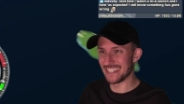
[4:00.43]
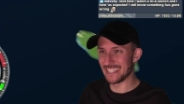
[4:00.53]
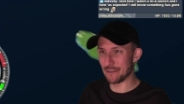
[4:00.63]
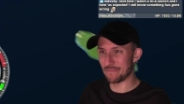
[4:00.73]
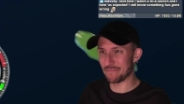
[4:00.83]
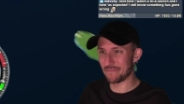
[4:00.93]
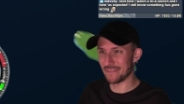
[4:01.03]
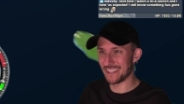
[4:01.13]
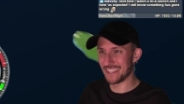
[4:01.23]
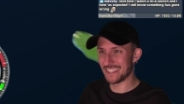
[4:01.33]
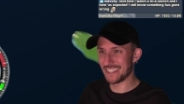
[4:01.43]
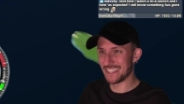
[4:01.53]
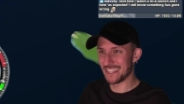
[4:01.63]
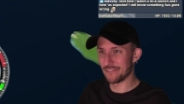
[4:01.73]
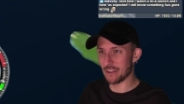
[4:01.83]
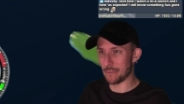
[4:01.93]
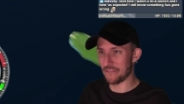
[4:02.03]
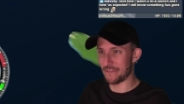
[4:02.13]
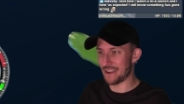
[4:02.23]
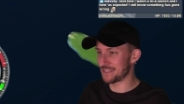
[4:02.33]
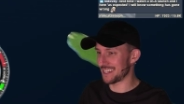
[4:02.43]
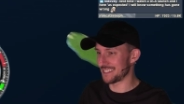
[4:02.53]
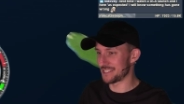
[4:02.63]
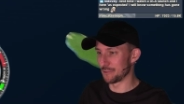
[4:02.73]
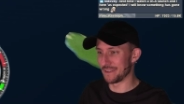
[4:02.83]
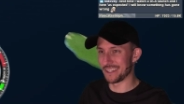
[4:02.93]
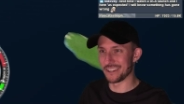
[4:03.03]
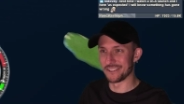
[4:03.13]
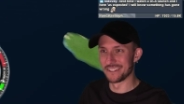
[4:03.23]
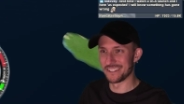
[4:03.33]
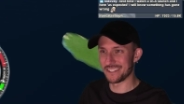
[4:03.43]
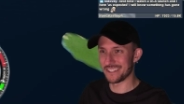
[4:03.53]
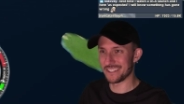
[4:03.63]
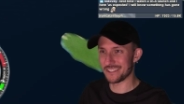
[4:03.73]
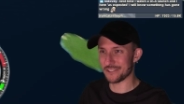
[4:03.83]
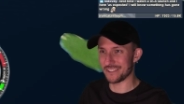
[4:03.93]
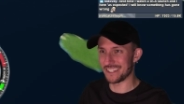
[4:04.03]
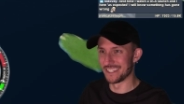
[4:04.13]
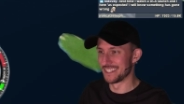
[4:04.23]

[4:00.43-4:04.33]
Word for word: Yep. We've got about 5 seconds till BECO. 3.